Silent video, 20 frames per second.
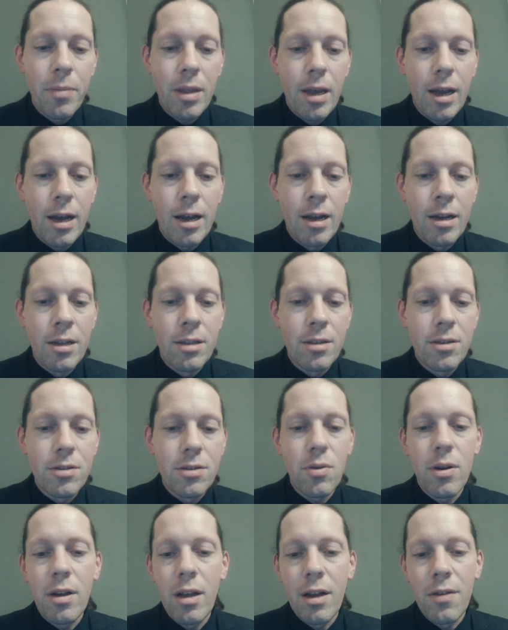And
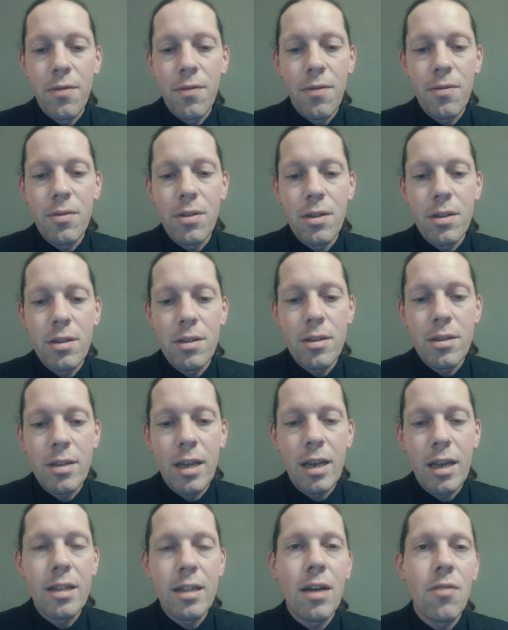so I've
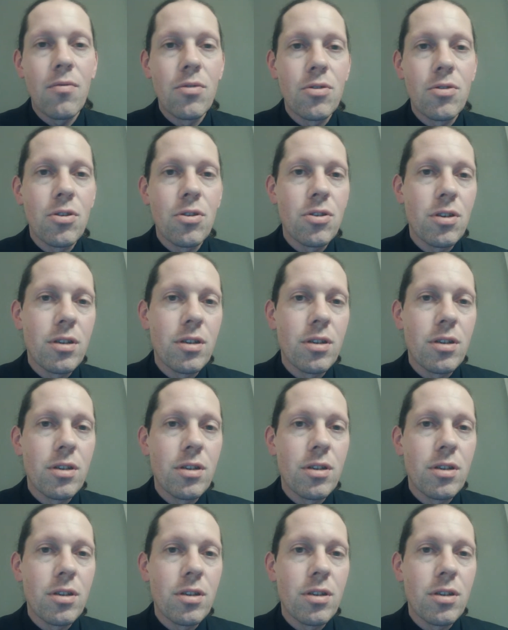taken that research